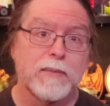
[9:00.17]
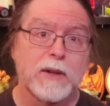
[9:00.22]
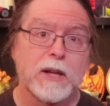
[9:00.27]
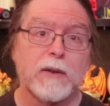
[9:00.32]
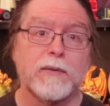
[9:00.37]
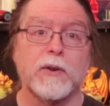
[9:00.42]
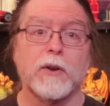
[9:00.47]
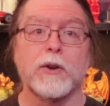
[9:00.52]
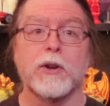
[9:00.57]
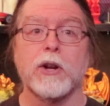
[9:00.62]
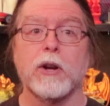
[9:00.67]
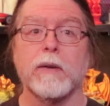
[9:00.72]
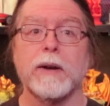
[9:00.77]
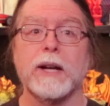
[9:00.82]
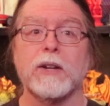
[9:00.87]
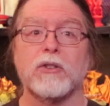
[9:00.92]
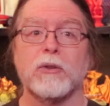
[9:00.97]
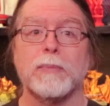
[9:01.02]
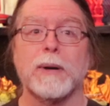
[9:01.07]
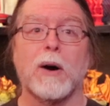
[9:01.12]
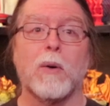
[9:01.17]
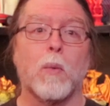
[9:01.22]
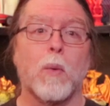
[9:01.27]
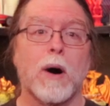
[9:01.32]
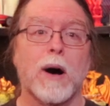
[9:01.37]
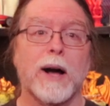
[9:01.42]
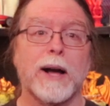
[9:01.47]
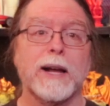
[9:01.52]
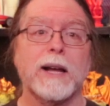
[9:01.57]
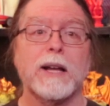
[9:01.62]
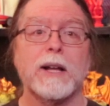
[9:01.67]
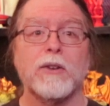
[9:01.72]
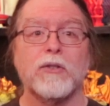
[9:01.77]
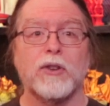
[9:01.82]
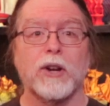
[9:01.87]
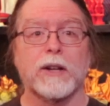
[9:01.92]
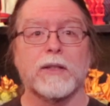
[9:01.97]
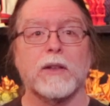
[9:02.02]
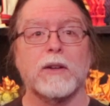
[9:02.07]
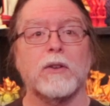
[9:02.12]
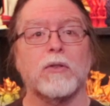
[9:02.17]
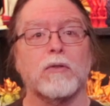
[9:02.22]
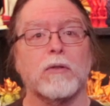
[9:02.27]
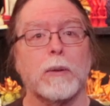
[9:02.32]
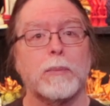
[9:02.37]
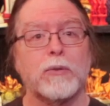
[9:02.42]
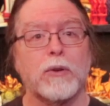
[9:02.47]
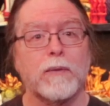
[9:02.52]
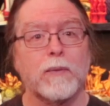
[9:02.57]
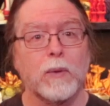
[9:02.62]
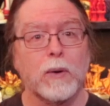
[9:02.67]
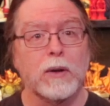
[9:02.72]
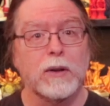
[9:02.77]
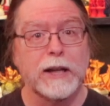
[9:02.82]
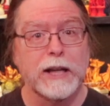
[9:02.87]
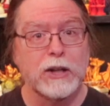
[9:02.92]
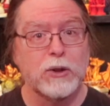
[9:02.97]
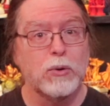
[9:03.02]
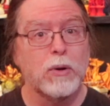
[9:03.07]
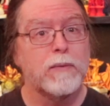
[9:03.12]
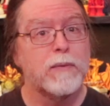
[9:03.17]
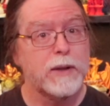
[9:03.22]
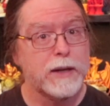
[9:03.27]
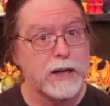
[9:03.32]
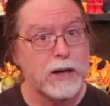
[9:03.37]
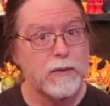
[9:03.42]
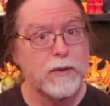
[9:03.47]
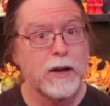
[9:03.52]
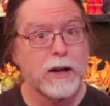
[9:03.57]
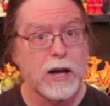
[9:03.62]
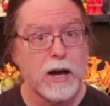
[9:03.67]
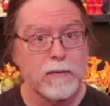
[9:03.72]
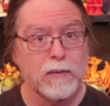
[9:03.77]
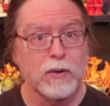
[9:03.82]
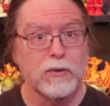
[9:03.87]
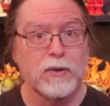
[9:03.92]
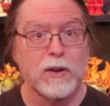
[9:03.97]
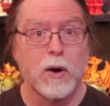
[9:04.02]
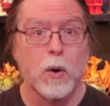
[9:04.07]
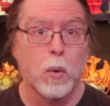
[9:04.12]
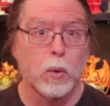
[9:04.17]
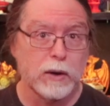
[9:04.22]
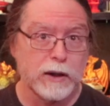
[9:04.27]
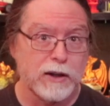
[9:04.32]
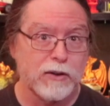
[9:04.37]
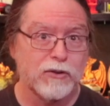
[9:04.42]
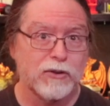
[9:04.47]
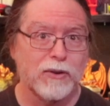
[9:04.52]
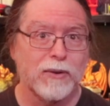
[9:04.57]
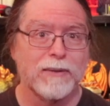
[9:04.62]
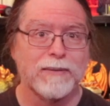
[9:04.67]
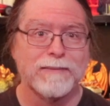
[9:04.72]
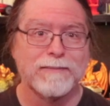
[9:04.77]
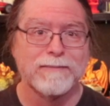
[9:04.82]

If you're curious about why, check the description for a link to a video that covers the whole issue.